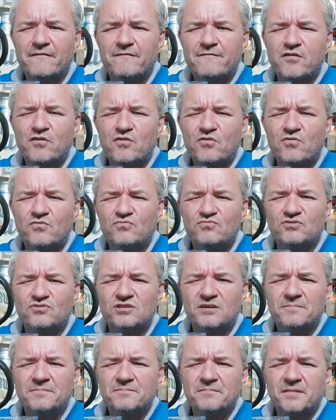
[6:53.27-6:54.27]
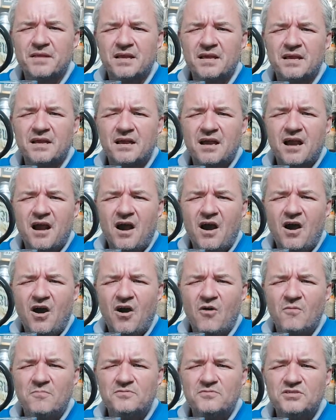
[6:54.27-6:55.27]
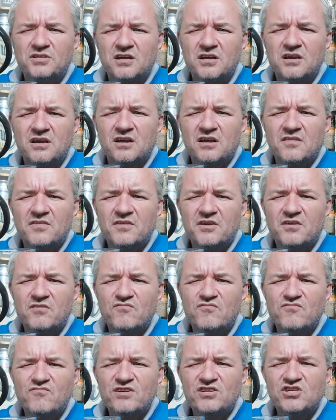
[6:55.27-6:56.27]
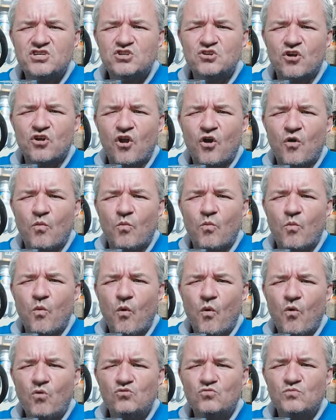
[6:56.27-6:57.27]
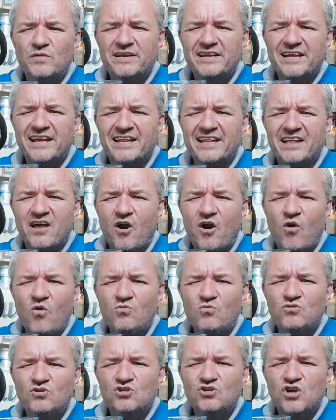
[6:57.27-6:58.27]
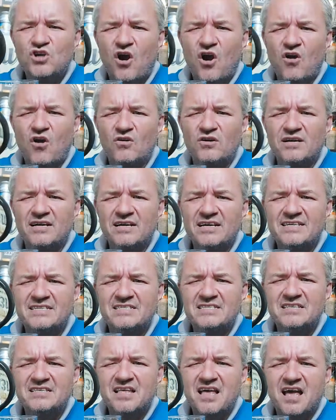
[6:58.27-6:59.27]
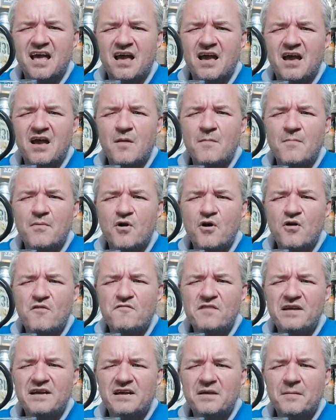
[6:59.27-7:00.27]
Fuggles hops. The original award-winning Old Jock is the perfect